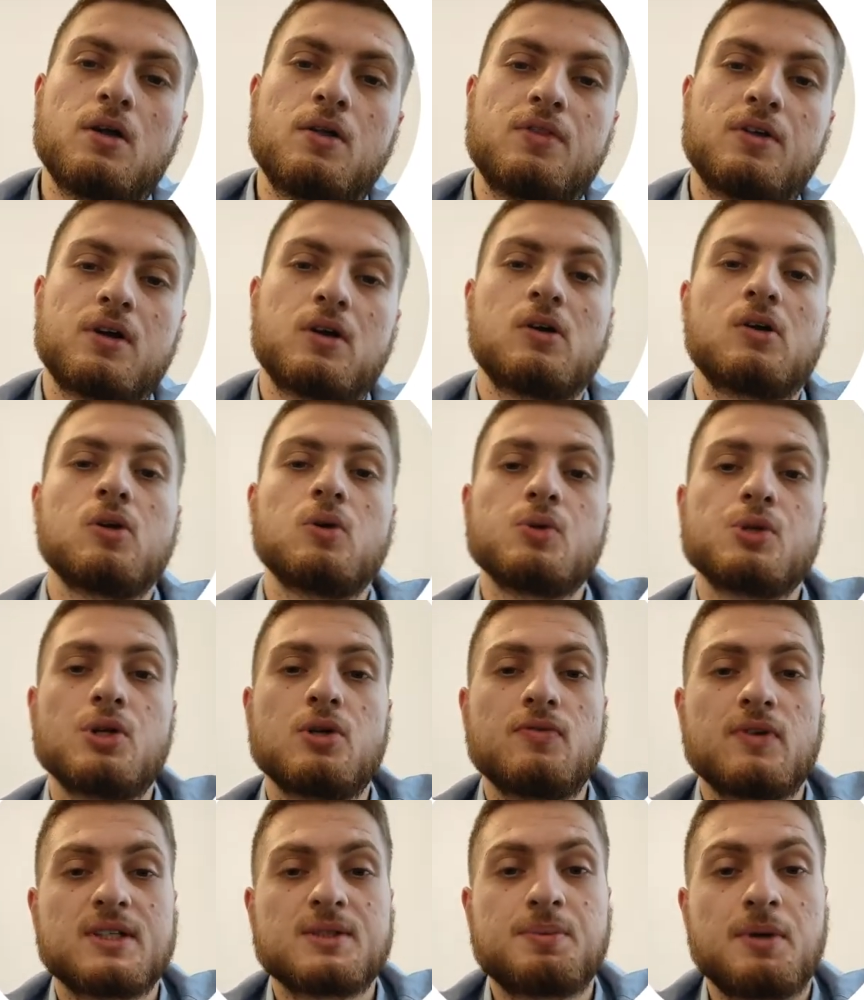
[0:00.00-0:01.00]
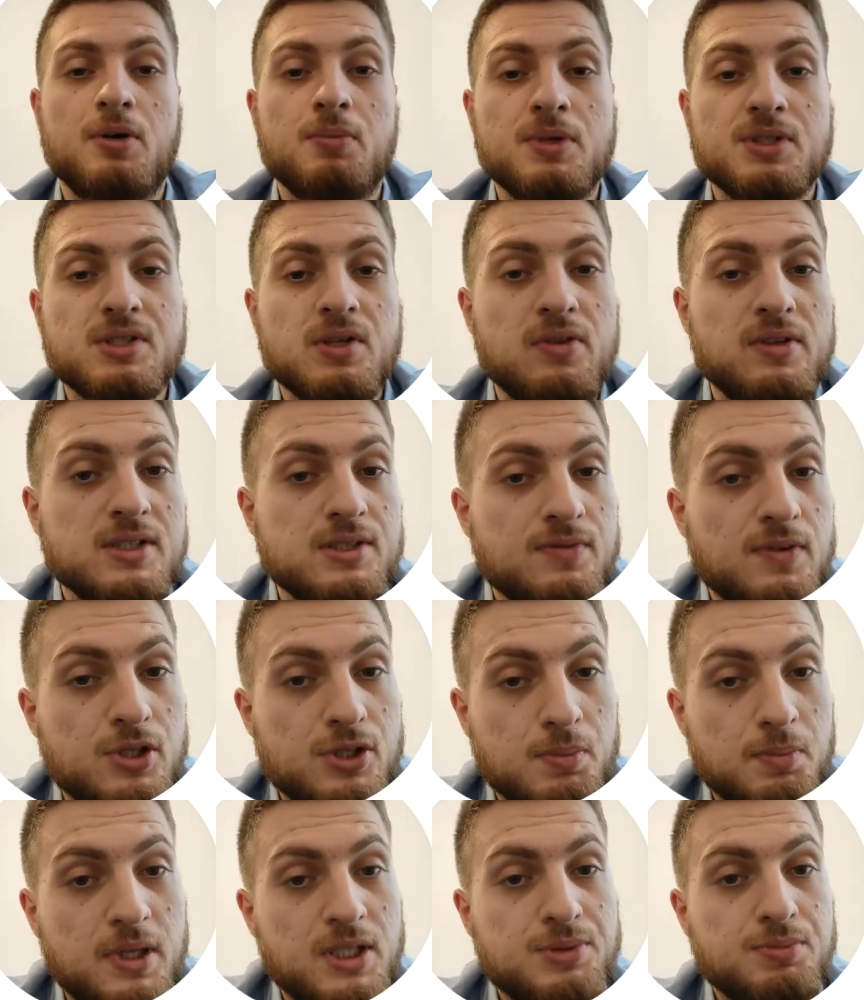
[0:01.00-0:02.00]
The conclusion of experiments on this
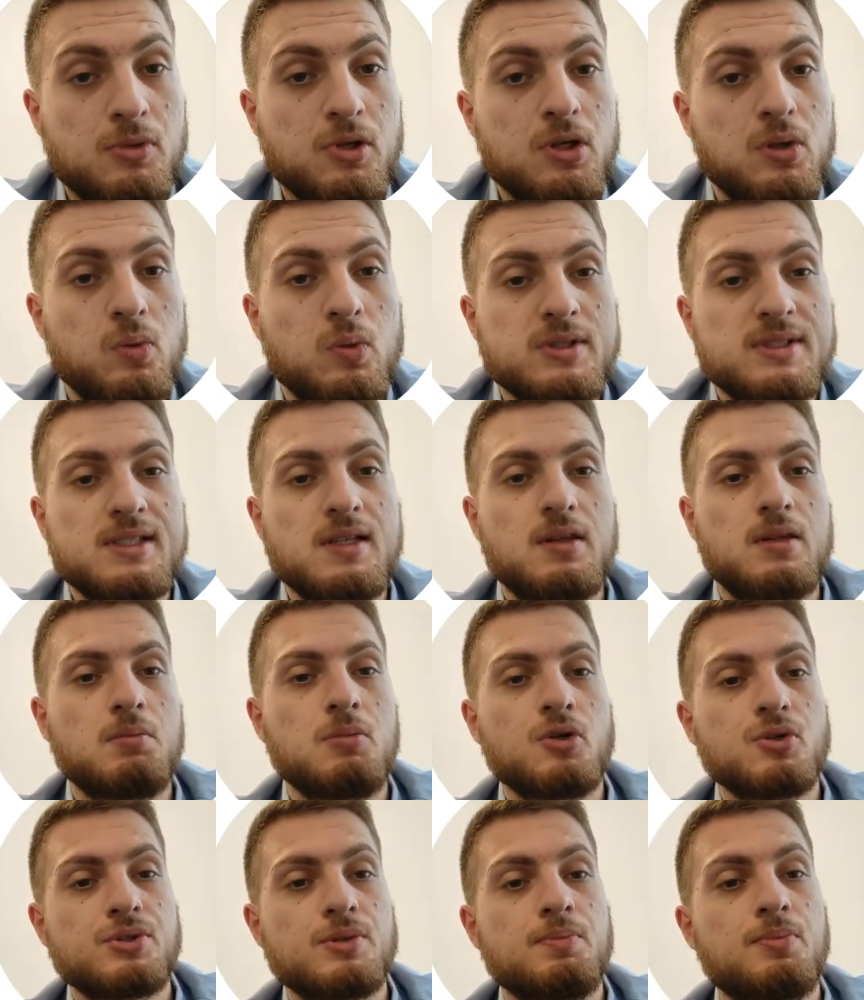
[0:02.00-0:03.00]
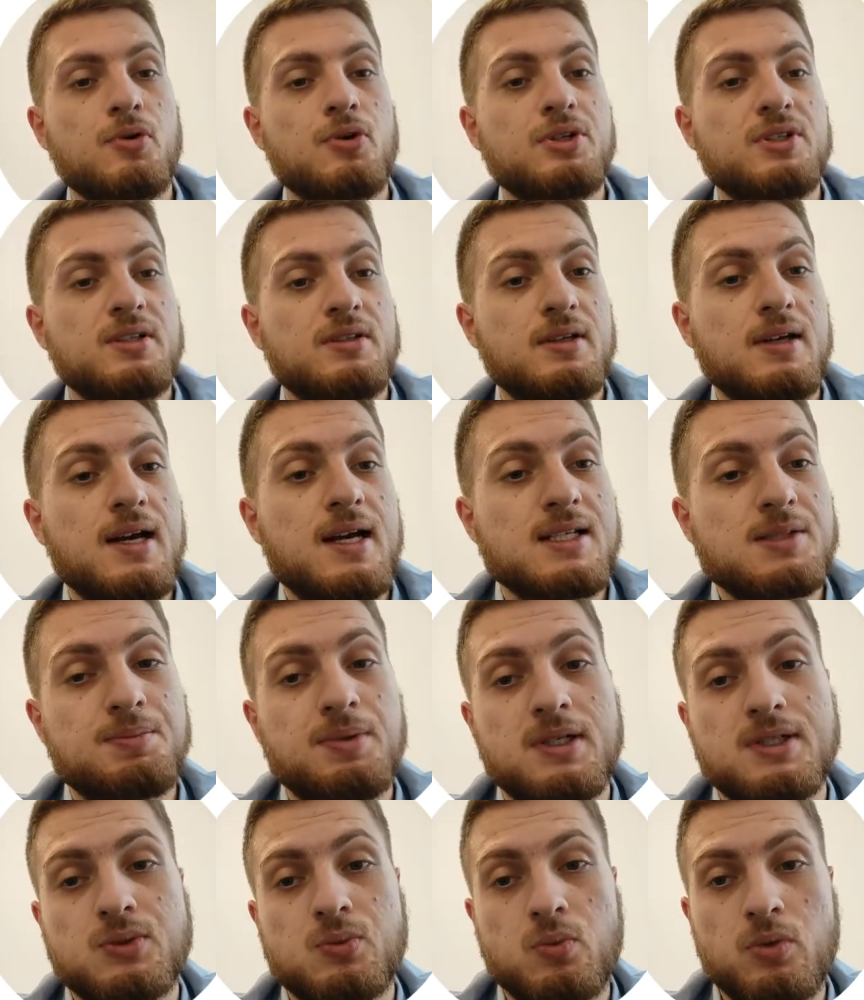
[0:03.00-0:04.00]
vision-based model was that the most important
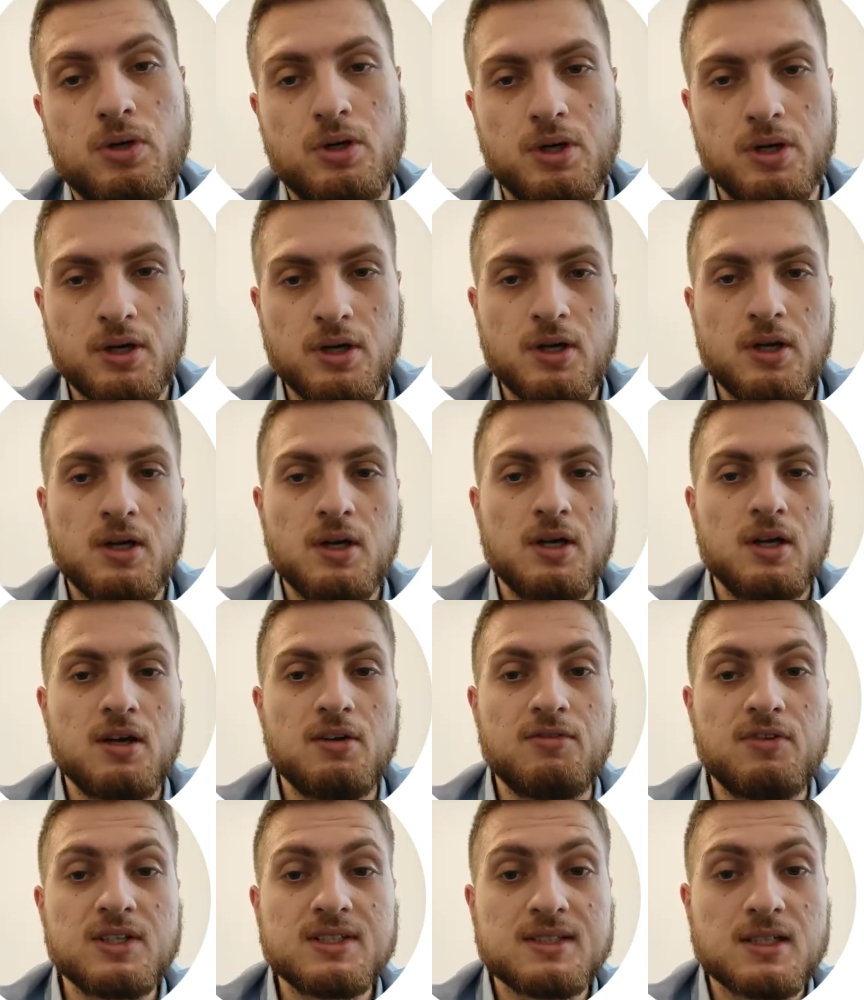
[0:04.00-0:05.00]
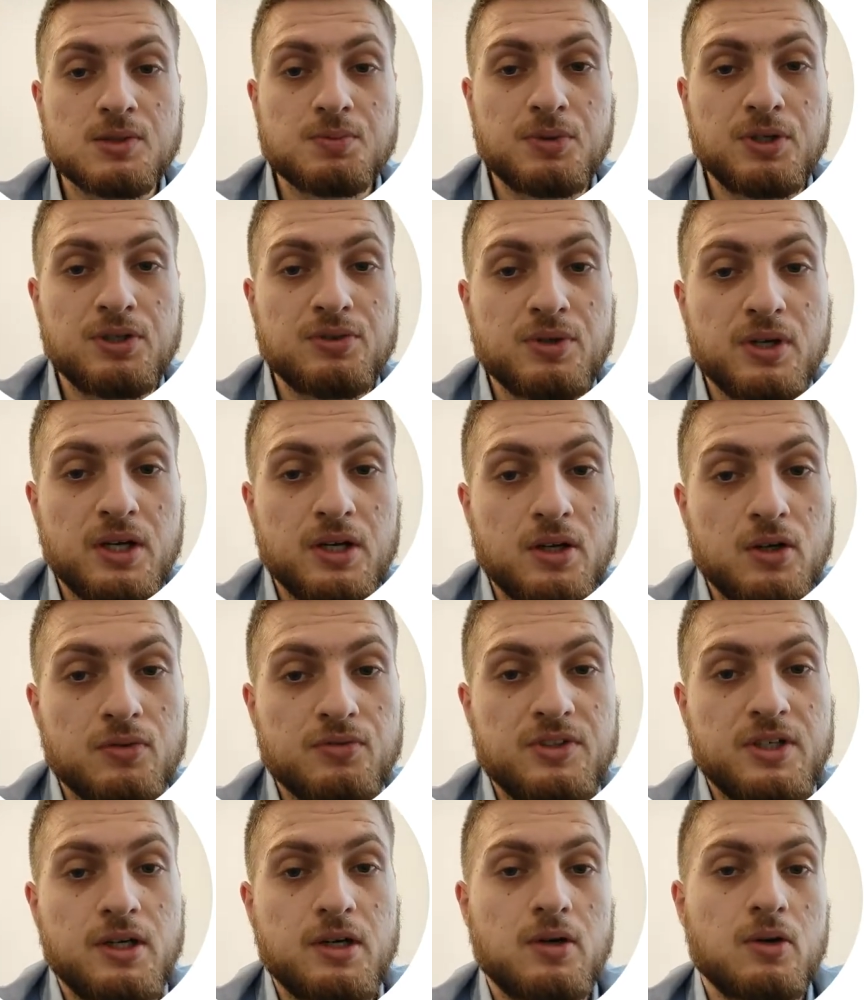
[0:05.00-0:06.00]
aspects were Vista's pre-training of
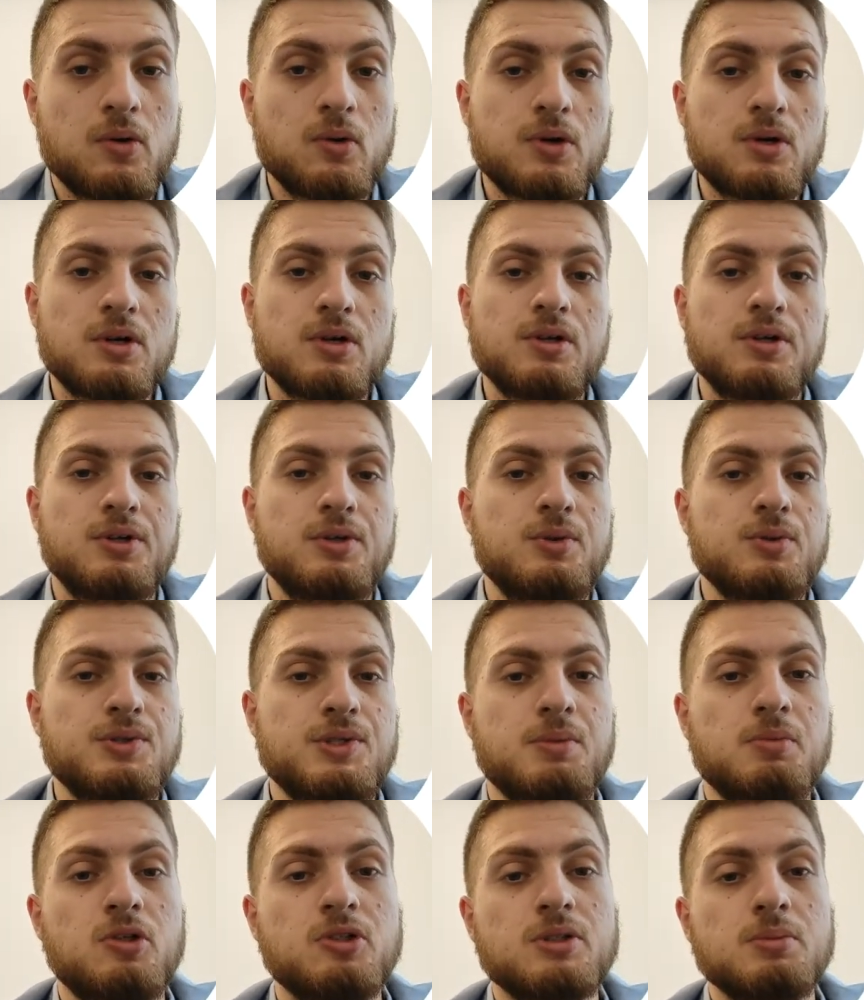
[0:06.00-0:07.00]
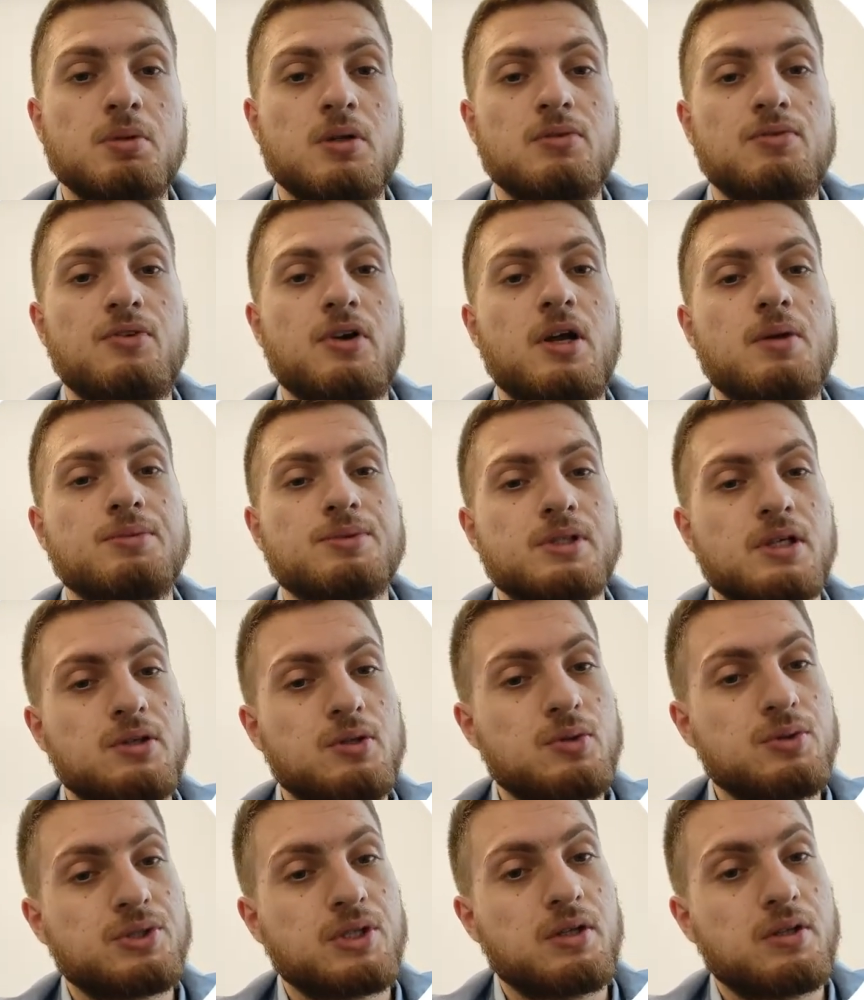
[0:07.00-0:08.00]
the encoder, using multiple frames, and
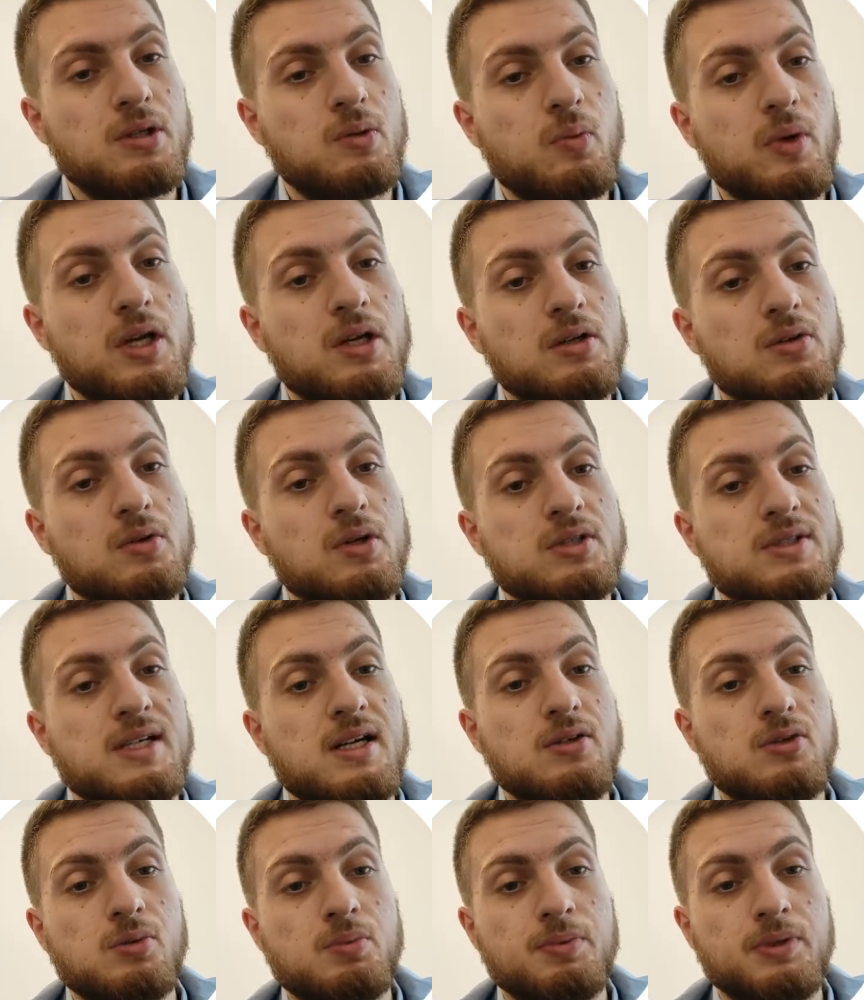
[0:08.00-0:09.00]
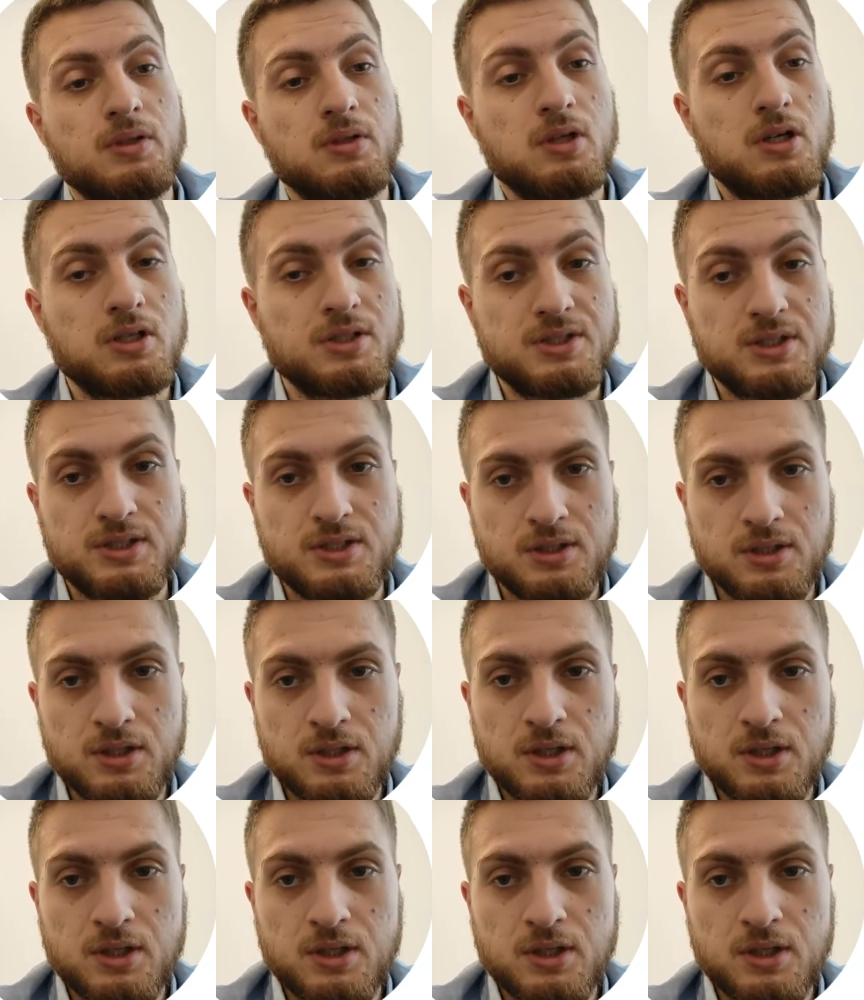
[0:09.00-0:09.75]
using the weighted cross-entropy losses.